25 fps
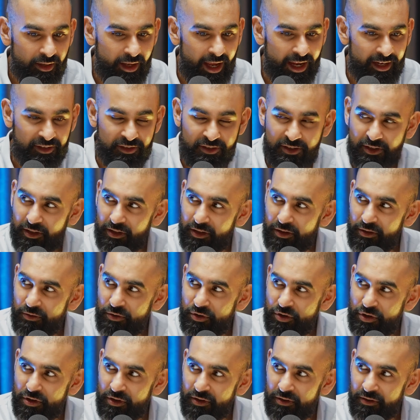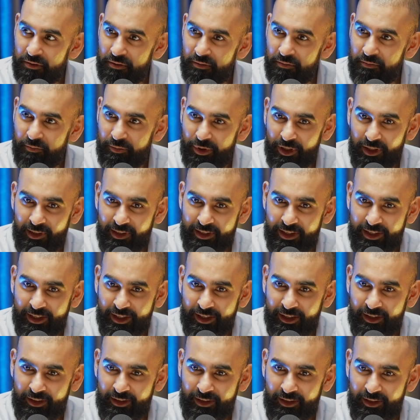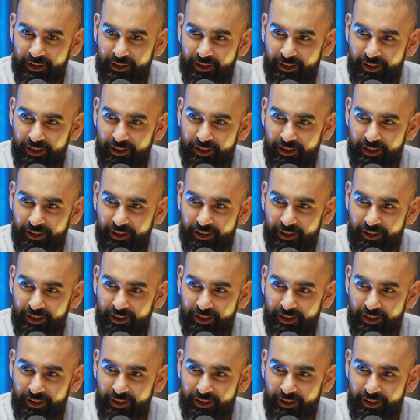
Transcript: execution, building.